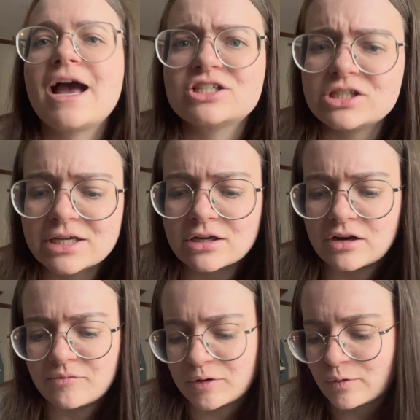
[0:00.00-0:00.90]
Actually, it
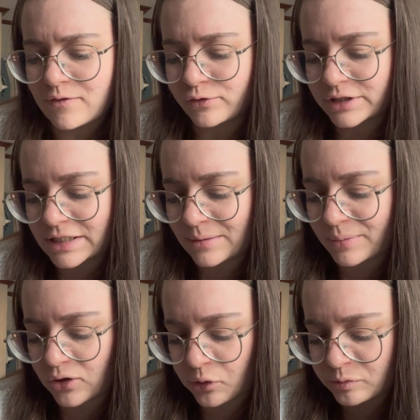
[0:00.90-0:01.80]
could have been referencing
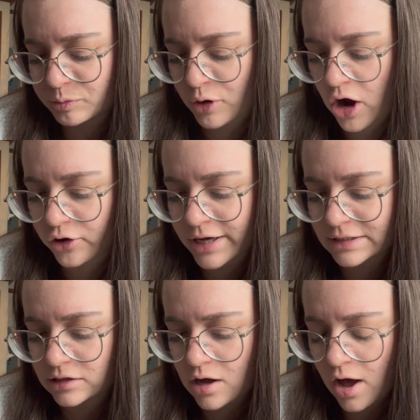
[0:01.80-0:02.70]
Pilgrim's
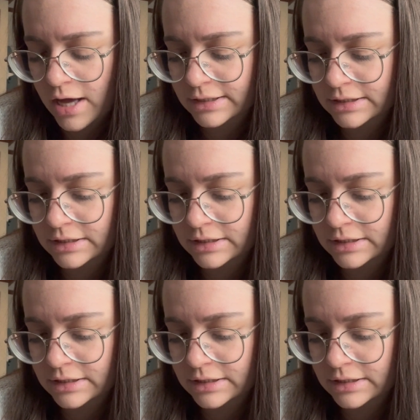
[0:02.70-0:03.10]
Progress, not...